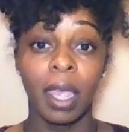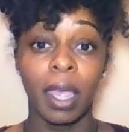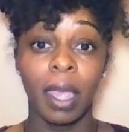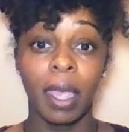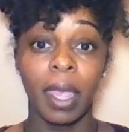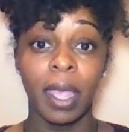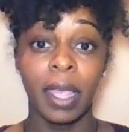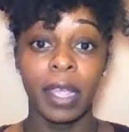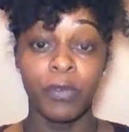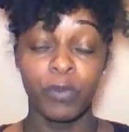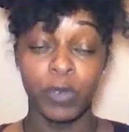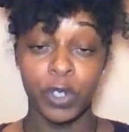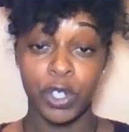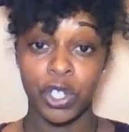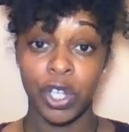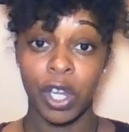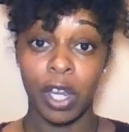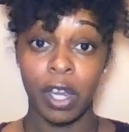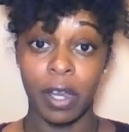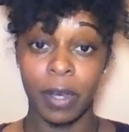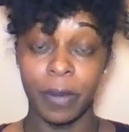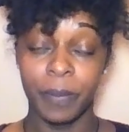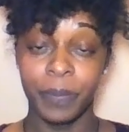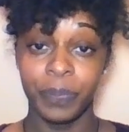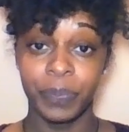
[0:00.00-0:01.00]
in
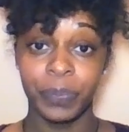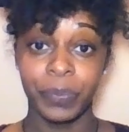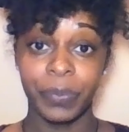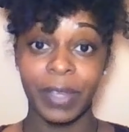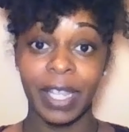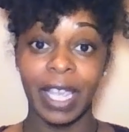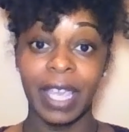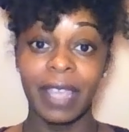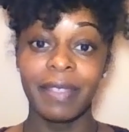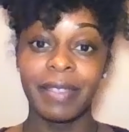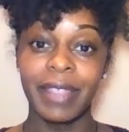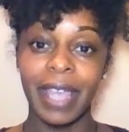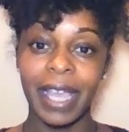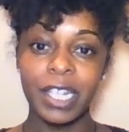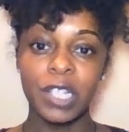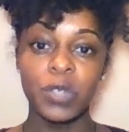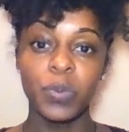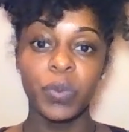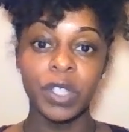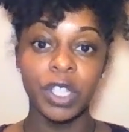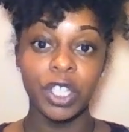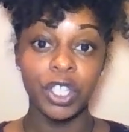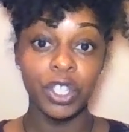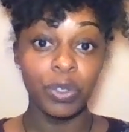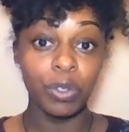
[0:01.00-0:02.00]
return. And that's
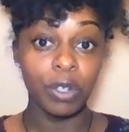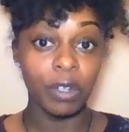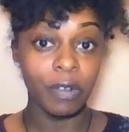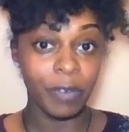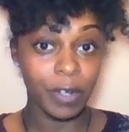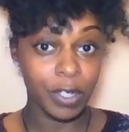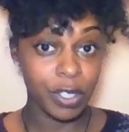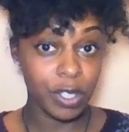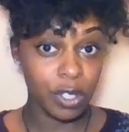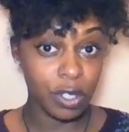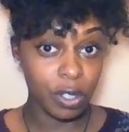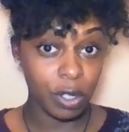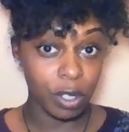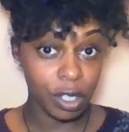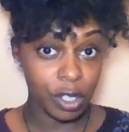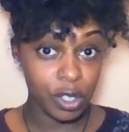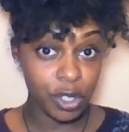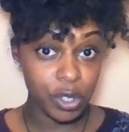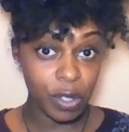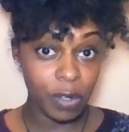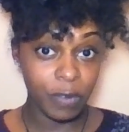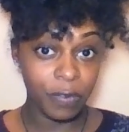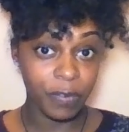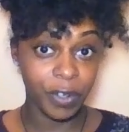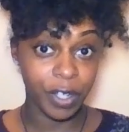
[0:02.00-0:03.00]
what the universe is going to
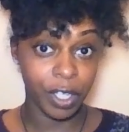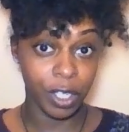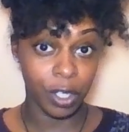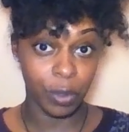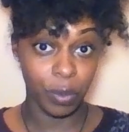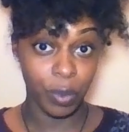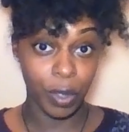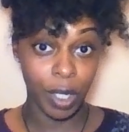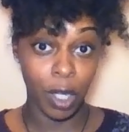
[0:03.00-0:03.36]
do for you.